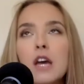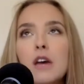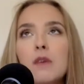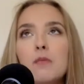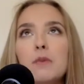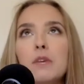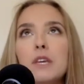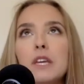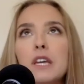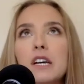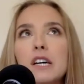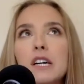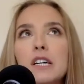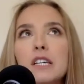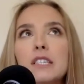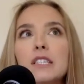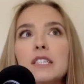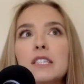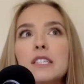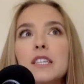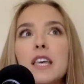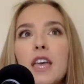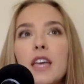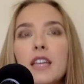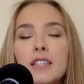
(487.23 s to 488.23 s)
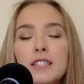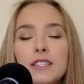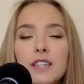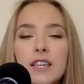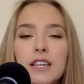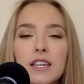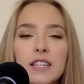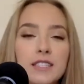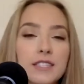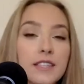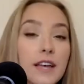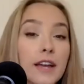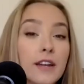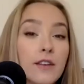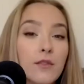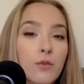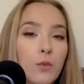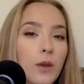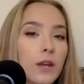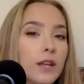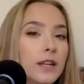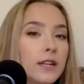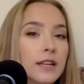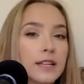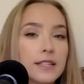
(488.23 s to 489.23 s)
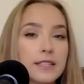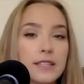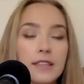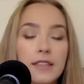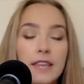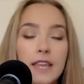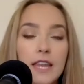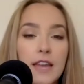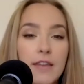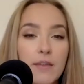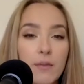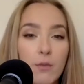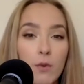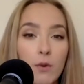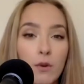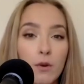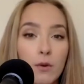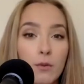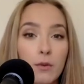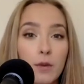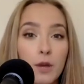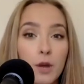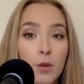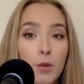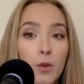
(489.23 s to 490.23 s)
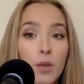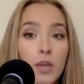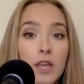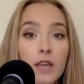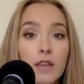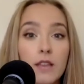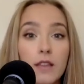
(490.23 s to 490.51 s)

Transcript: because it's like a sign of weakness and they never want to appear weak.